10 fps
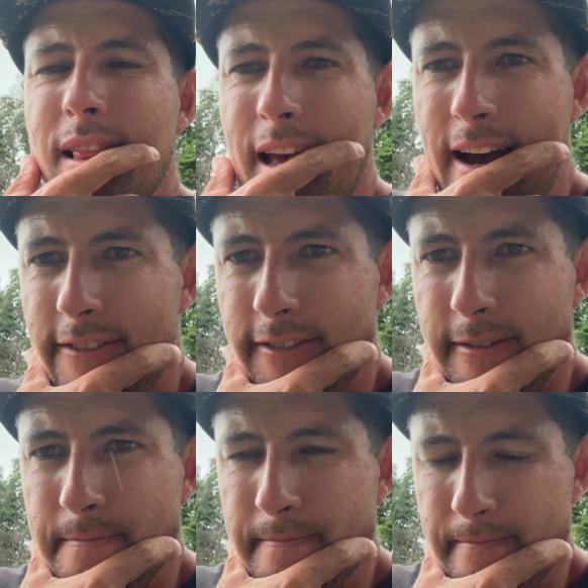left.
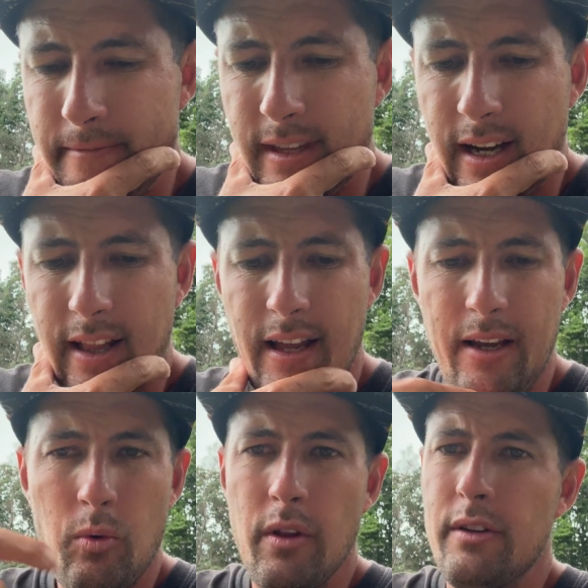I
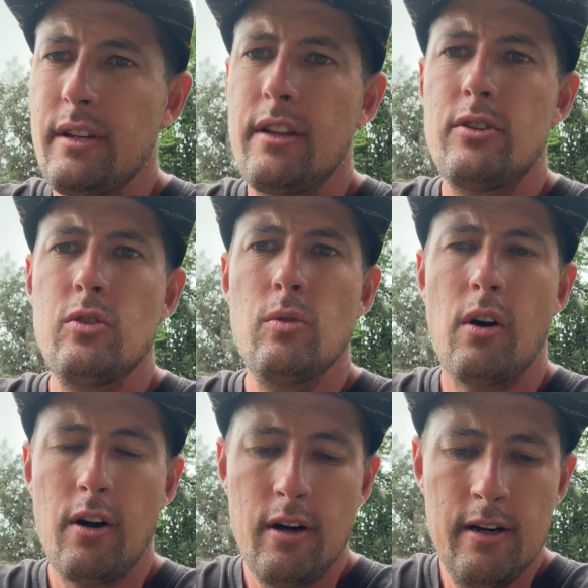like where those other 2
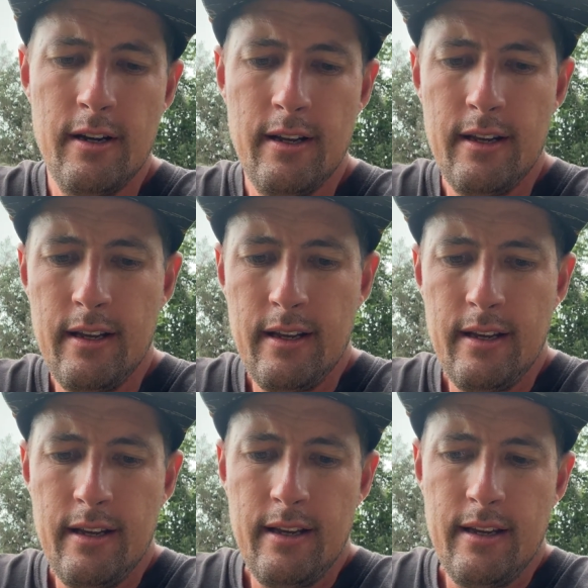are,
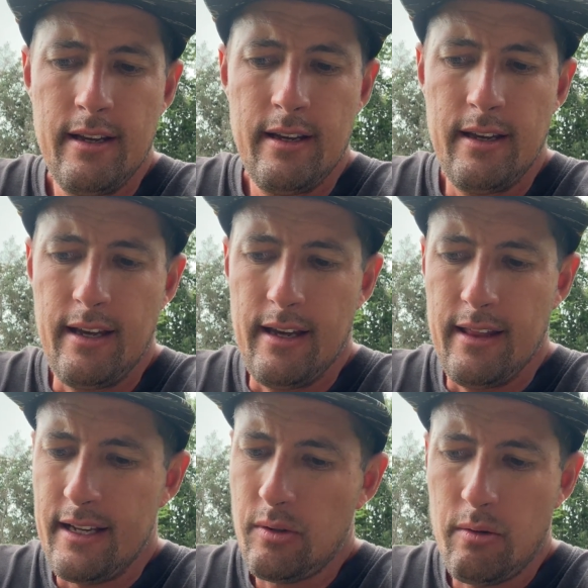and
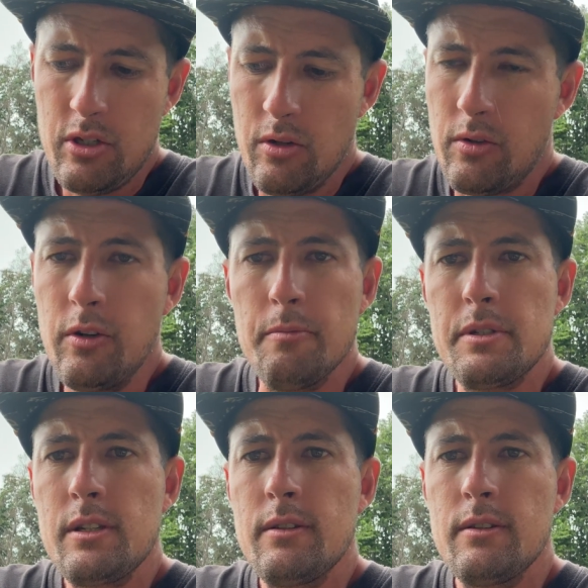that's why we shoot
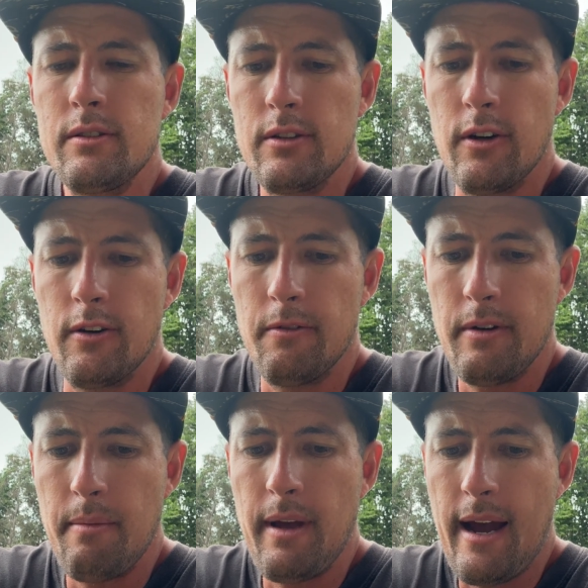groups. So
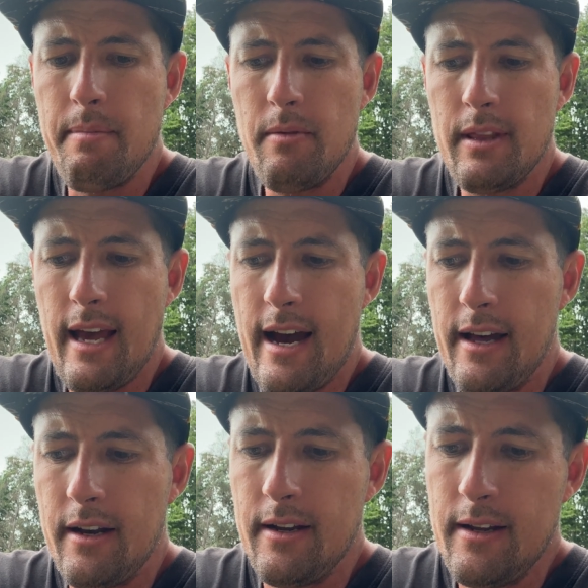I'm happy with that.